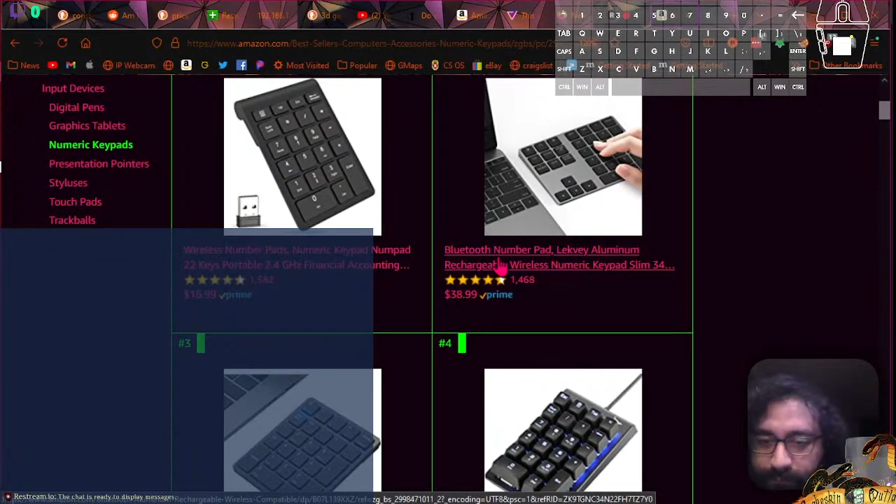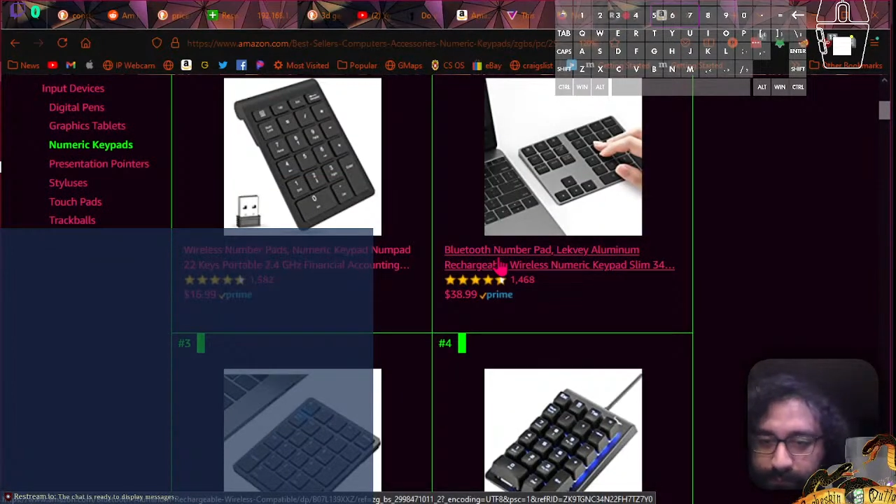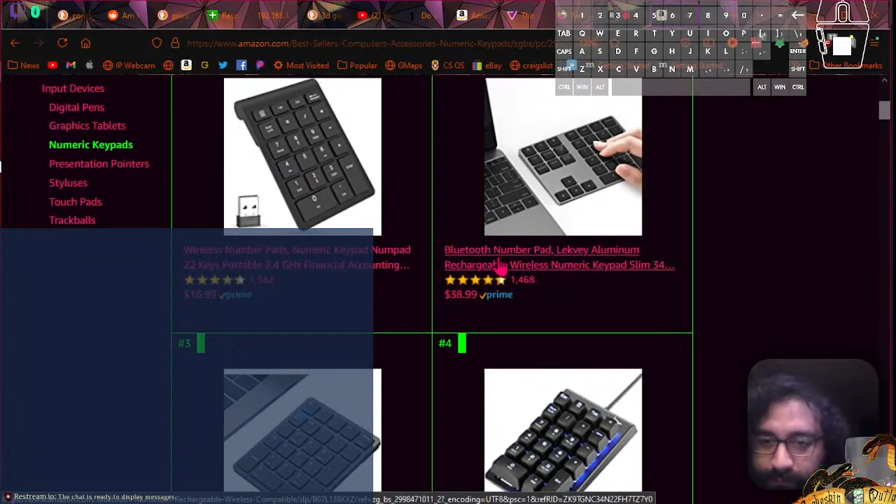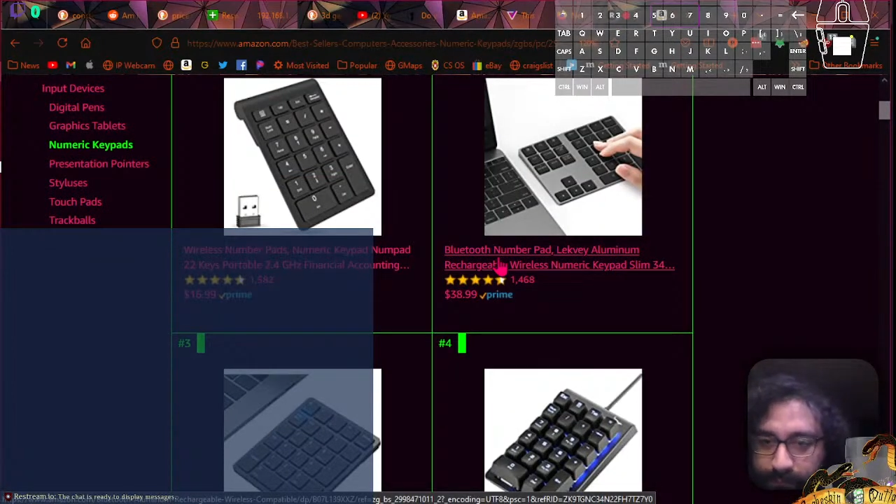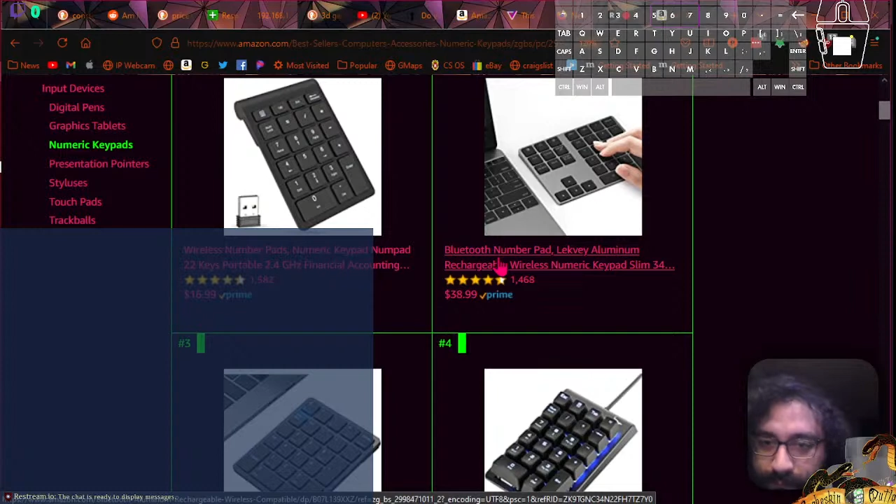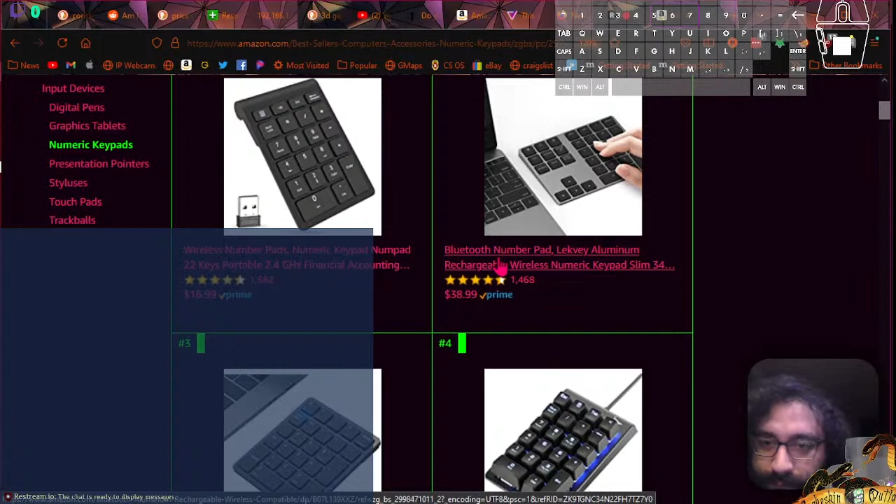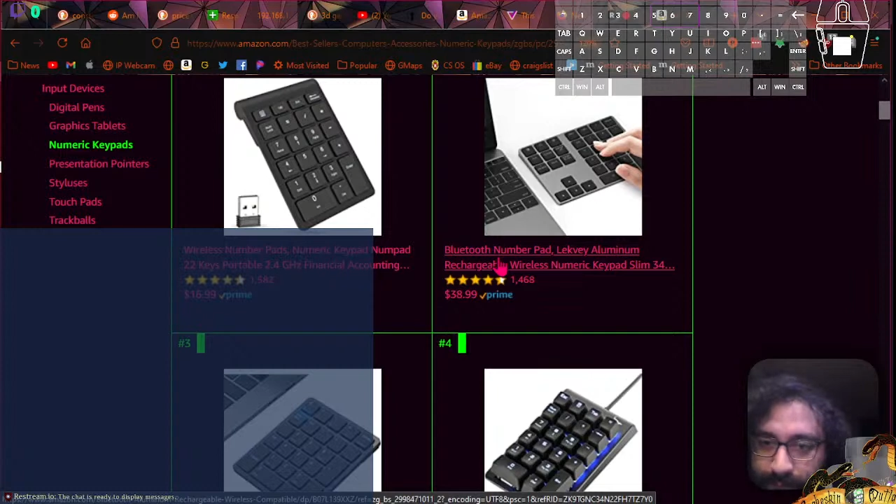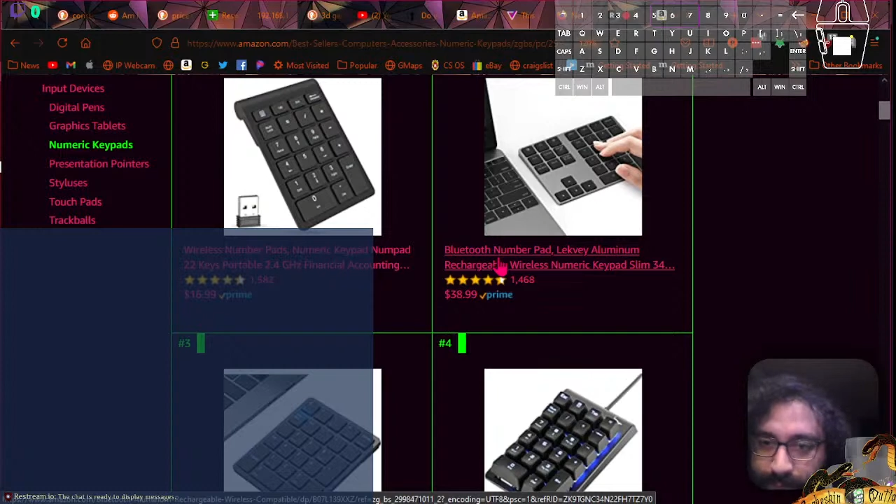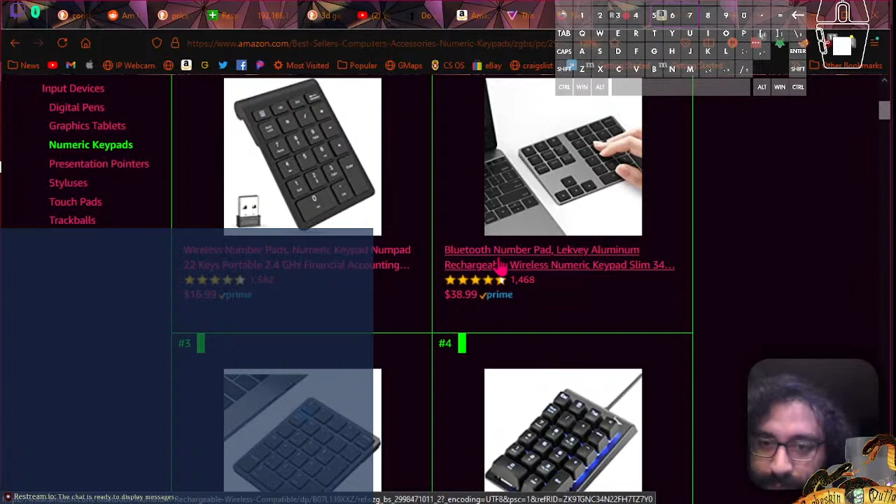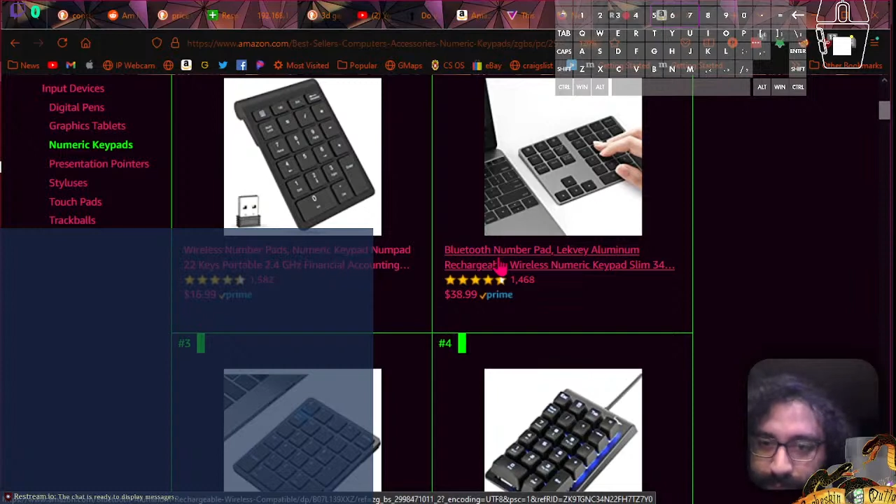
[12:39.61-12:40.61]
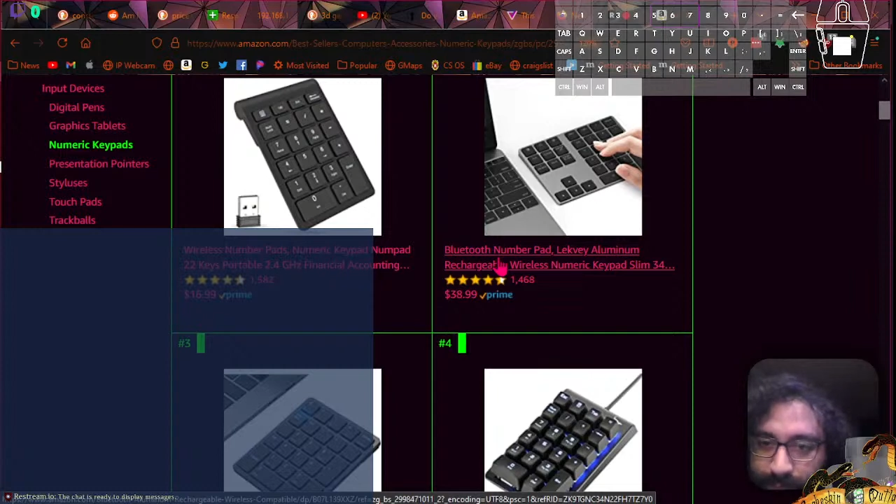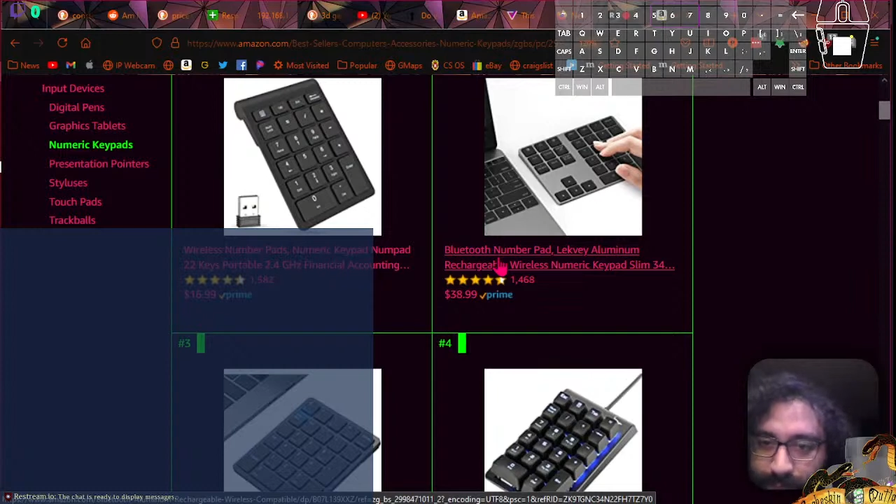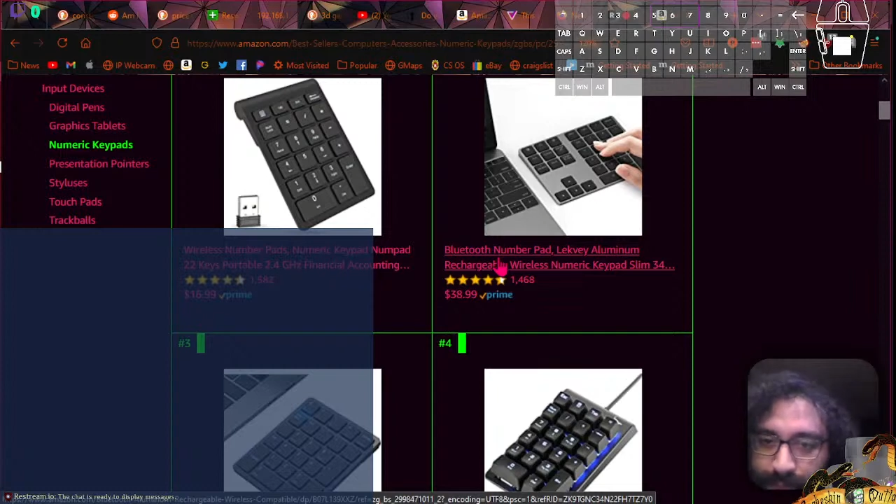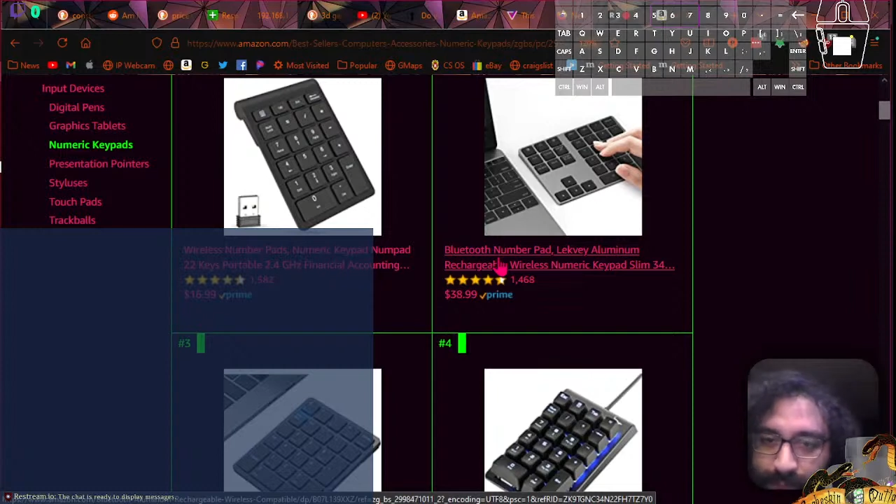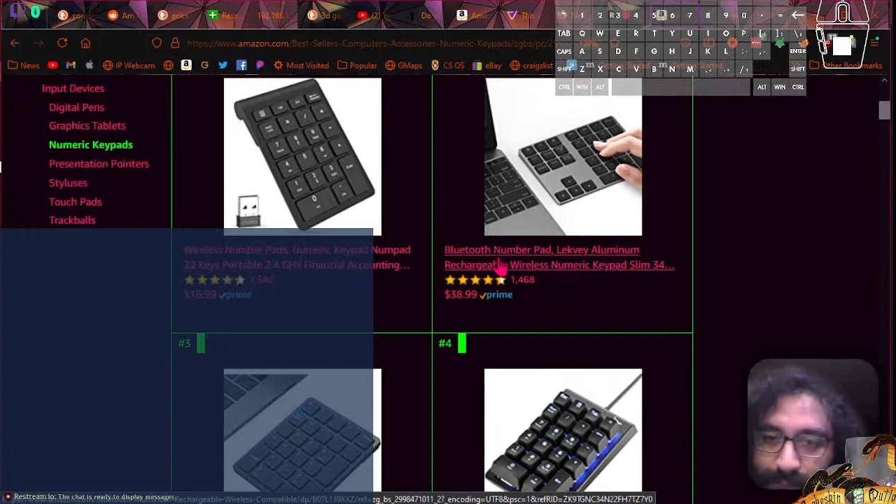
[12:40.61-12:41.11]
but the way we kind of launched